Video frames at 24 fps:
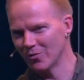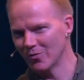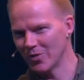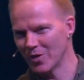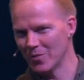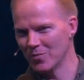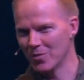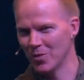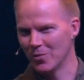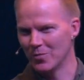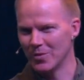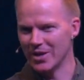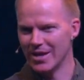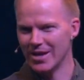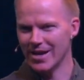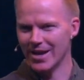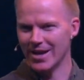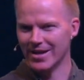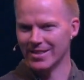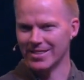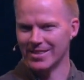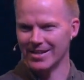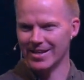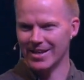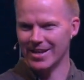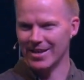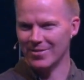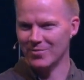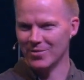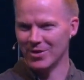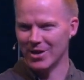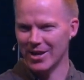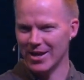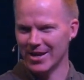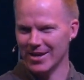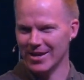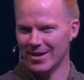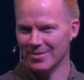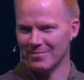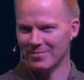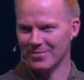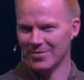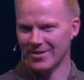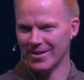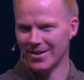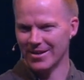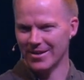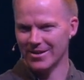of them will be at the 11 a.m.
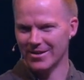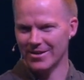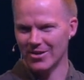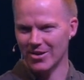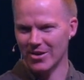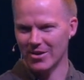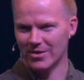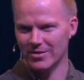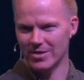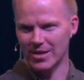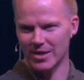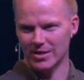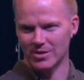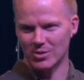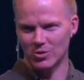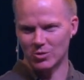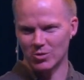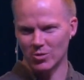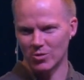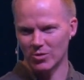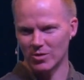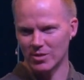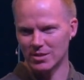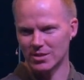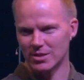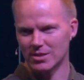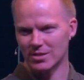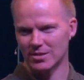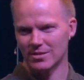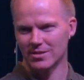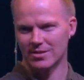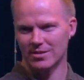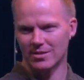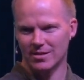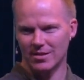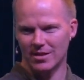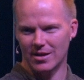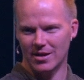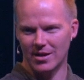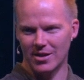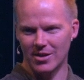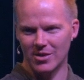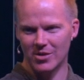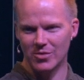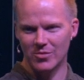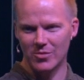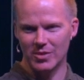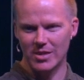I don't know. Thanks, George. I know
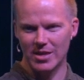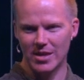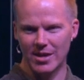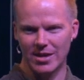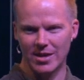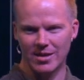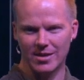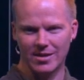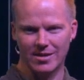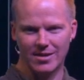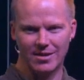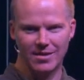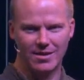you were there.